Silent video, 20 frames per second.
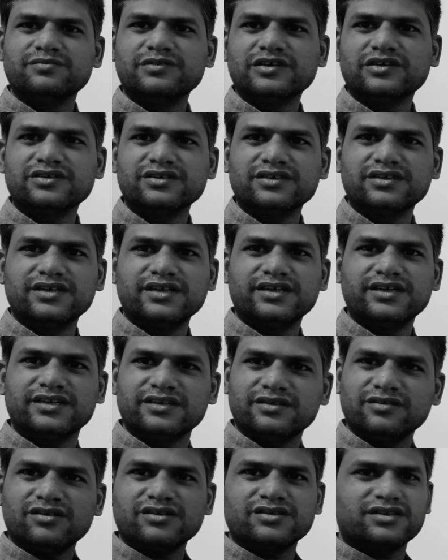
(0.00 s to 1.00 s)
because it
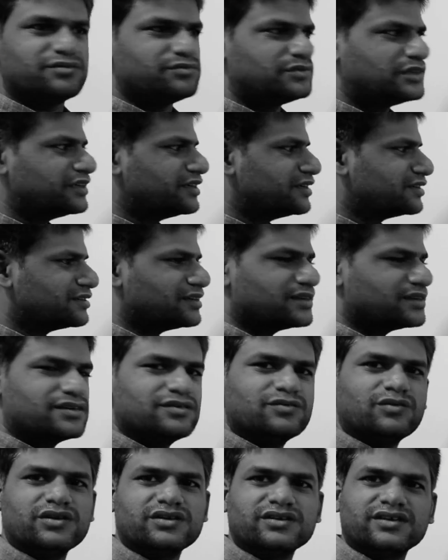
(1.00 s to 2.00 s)
is not something exactly
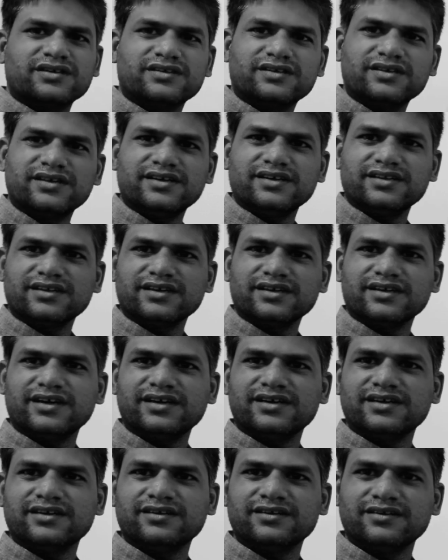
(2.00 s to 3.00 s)
what they say in the
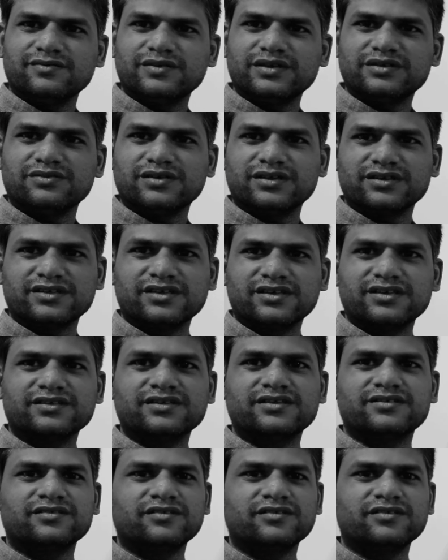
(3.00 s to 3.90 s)
guide which works as such.